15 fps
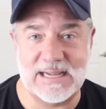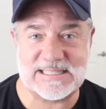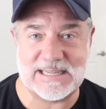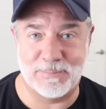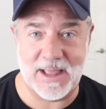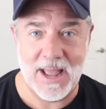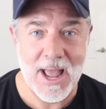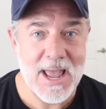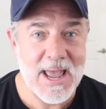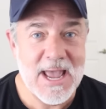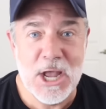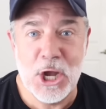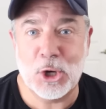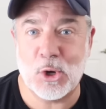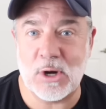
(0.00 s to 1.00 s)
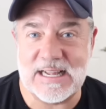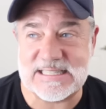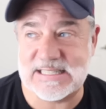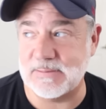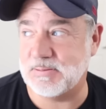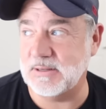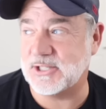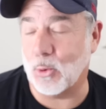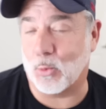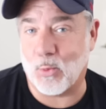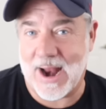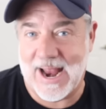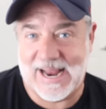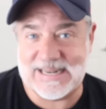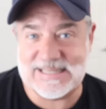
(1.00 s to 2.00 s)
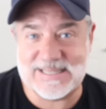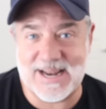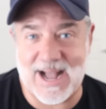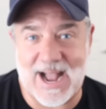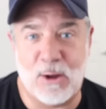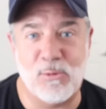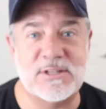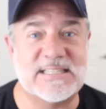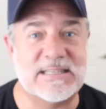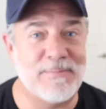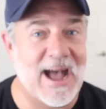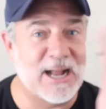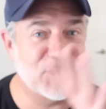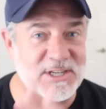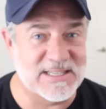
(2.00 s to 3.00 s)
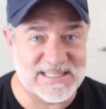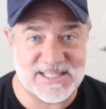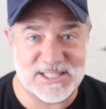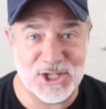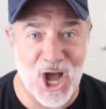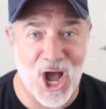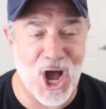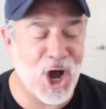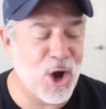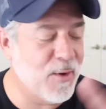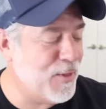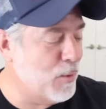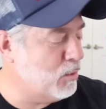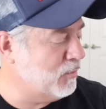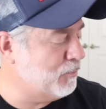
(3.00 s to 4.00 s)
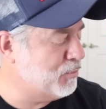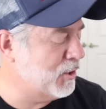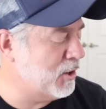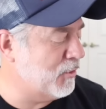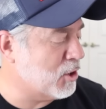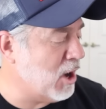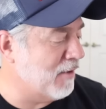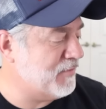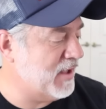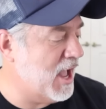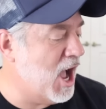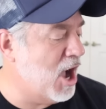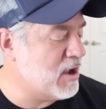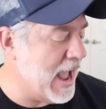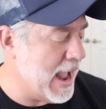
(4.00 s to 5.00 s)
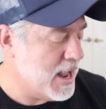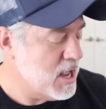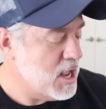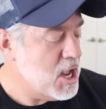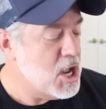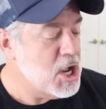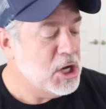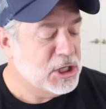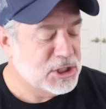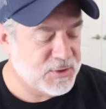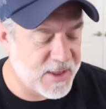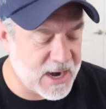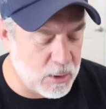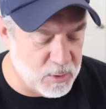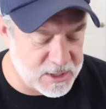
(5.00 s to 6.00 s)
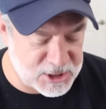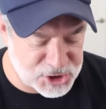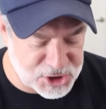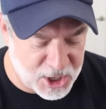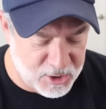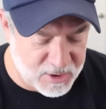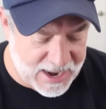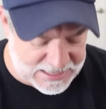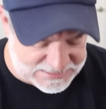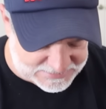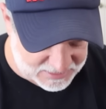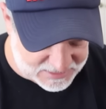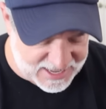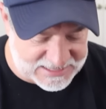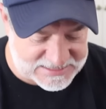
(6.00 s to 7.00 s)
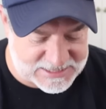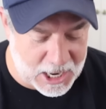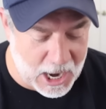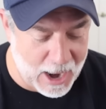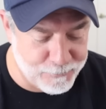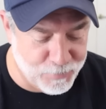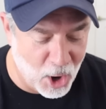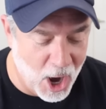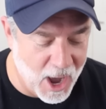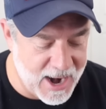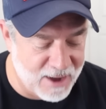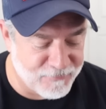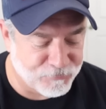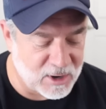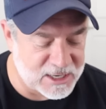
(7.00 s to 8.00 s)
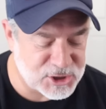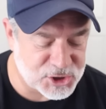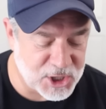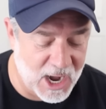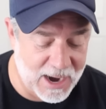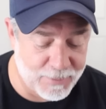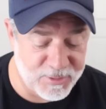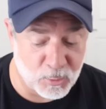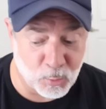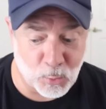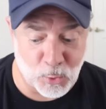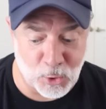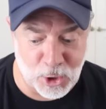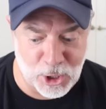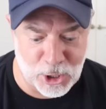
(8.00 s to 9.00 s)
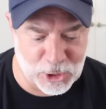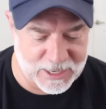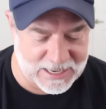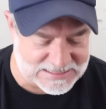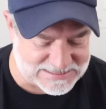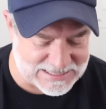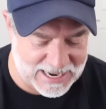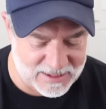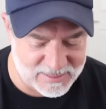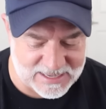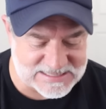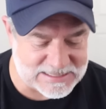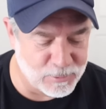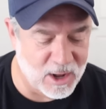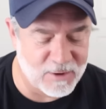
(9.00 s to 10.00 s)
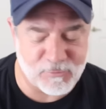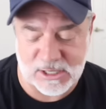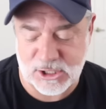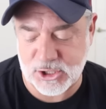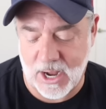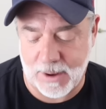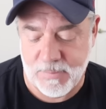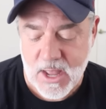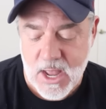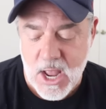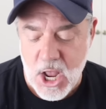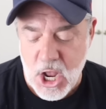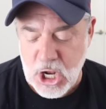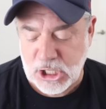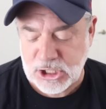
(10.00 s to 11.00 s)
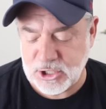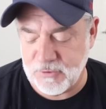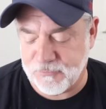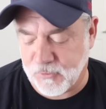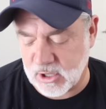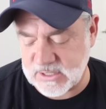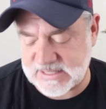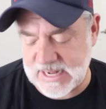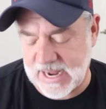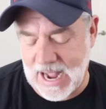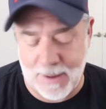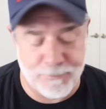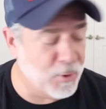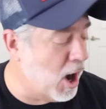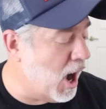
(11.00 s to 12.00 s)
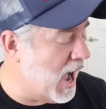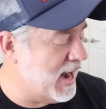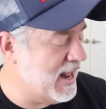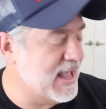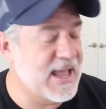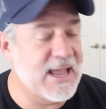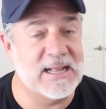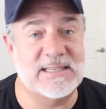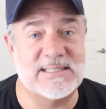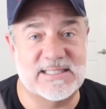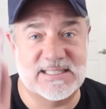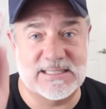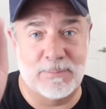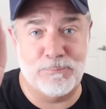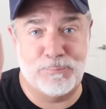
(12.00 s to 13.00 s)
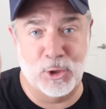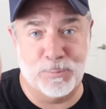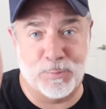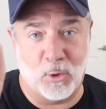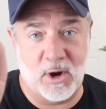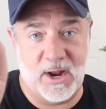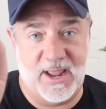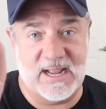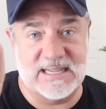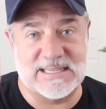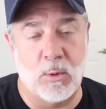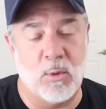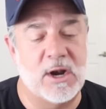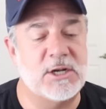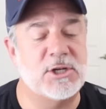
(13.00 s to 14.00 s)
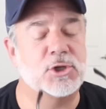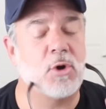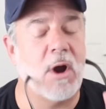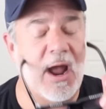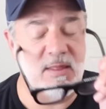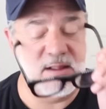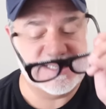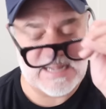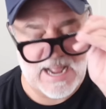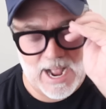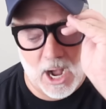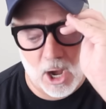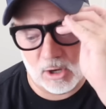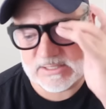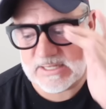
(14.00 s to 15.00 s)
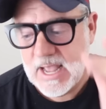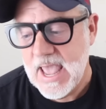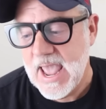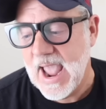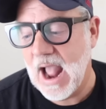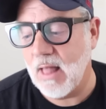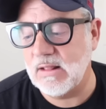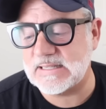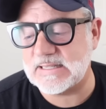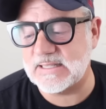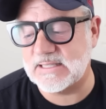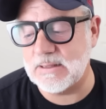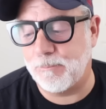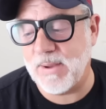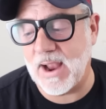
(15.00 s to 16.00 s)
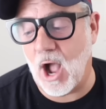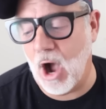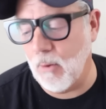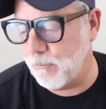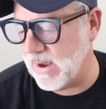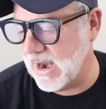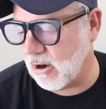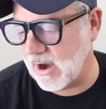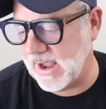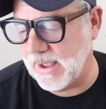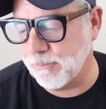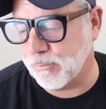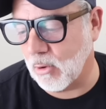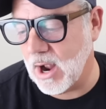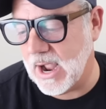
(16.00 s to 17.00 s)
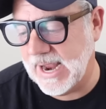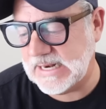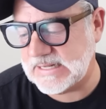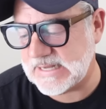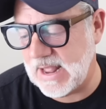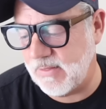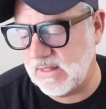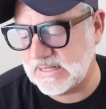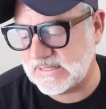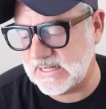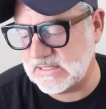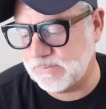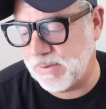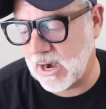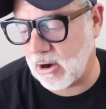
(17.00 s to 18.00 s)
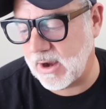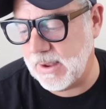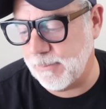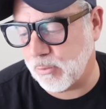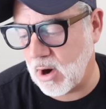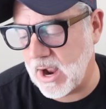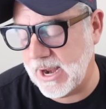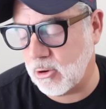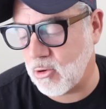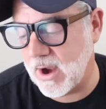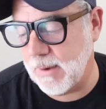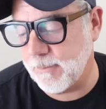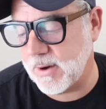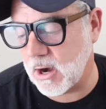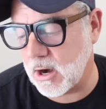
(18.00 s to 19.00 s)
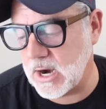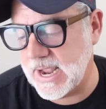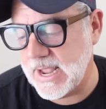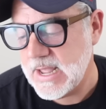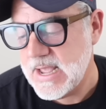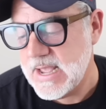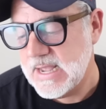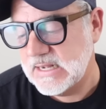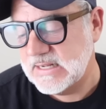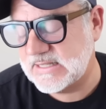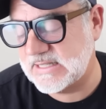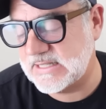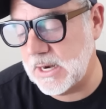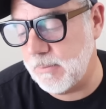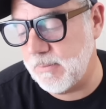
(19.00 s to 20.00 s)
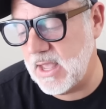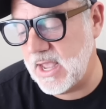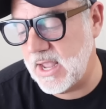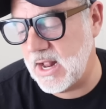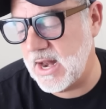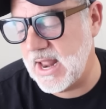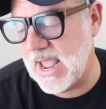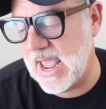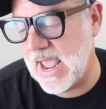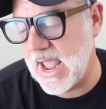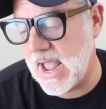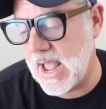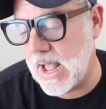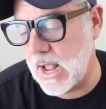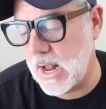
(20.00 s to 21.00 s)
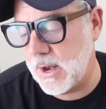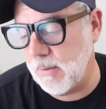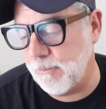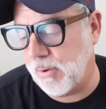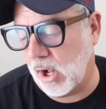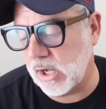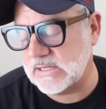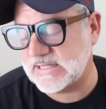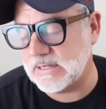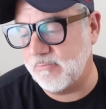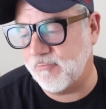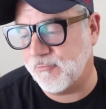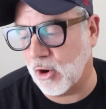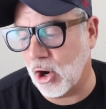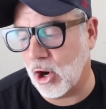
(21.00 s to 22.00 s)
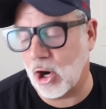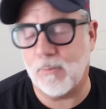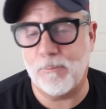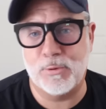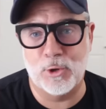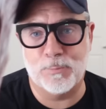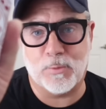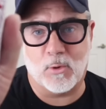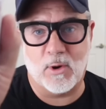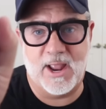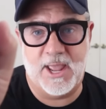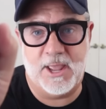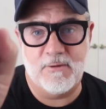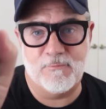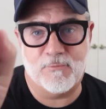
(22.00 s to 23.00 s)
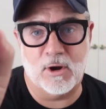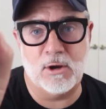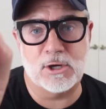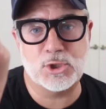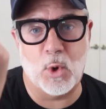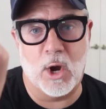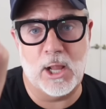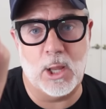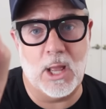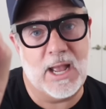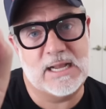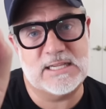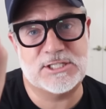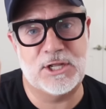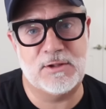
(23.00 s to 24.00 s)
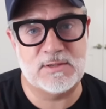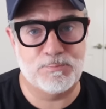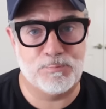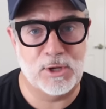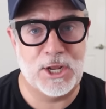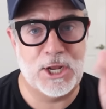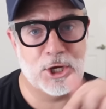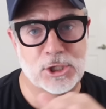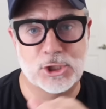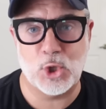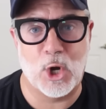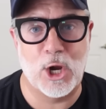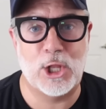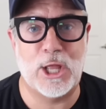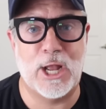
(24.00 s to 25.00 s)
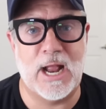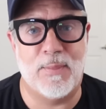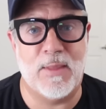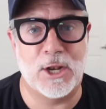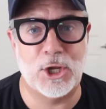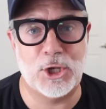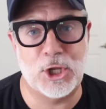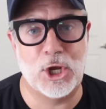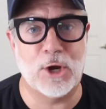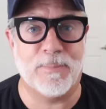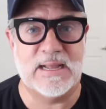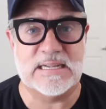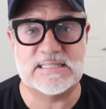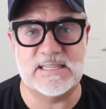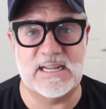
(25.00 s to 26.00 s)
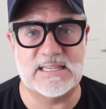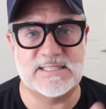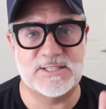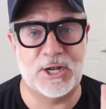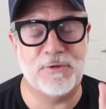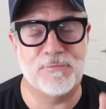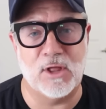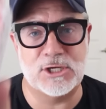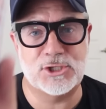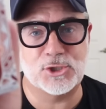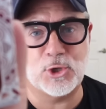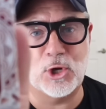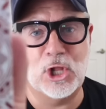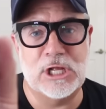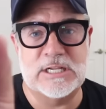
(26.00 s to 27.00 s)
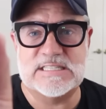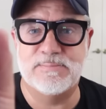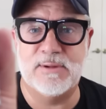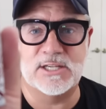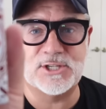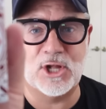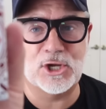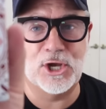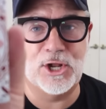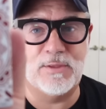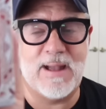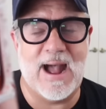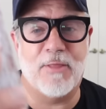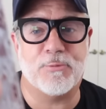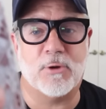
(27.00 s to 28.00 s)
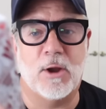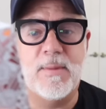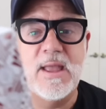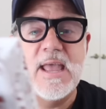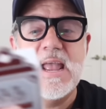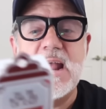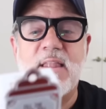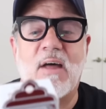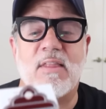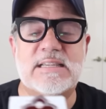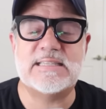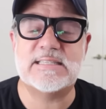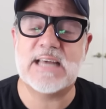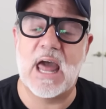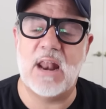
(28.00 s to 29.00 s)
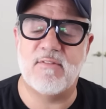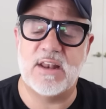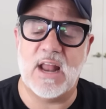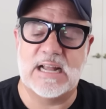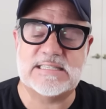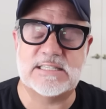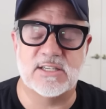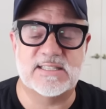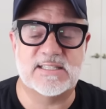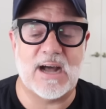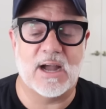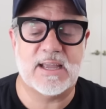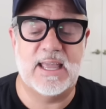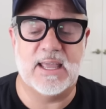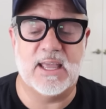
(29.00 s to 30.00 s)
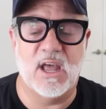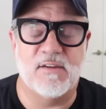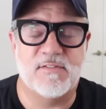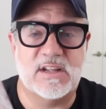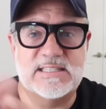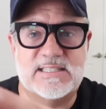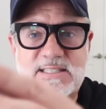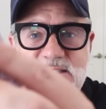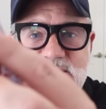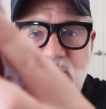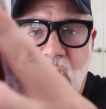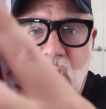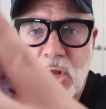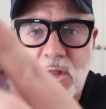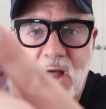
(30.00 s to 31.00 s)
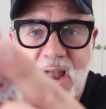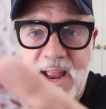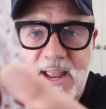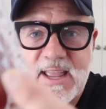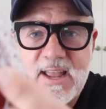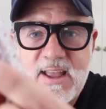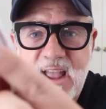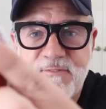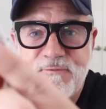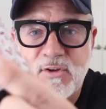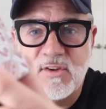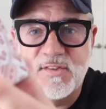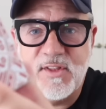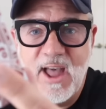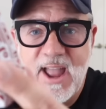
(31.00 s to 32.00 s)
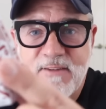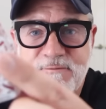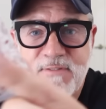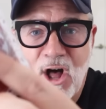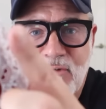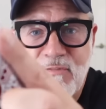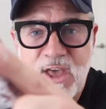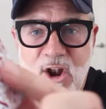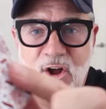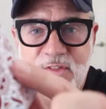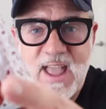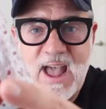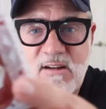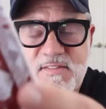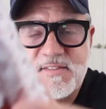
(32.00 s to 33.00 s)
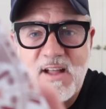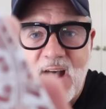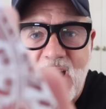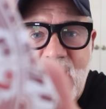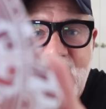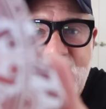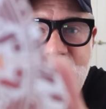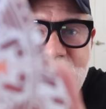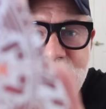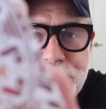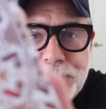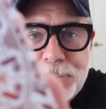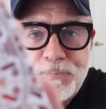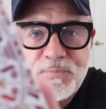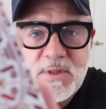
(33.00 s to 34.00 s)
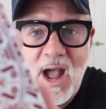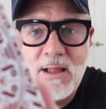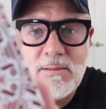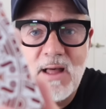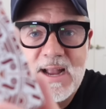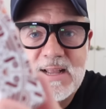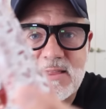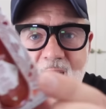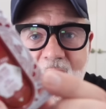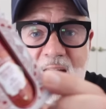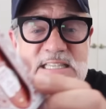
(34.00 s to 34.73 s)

It's gonna be, it's supposed to rain tonight. We'll just imagine it snow and then we'll put on the coffee. Okay. So then I wanted to show you guys the things that I bought at Fresh Thyme, the really exciting things I bought at Fresh Thyme. So the first thing I bought is some Poo-Pourri, because I wanted to try this out. And this is the, oh, Berry and Bright. And this is Berry and Bright Cranberry, Cinnamon, and Balsam Fir Poo-Pourri for your toilet. So you put it in your toilet, and then you do your business, and then you flush your toilet, and it smells all good in the bathroom. Now, this is kind of a nice little stocking gift, because this is all like, it feels like velvet on the outside. I like that.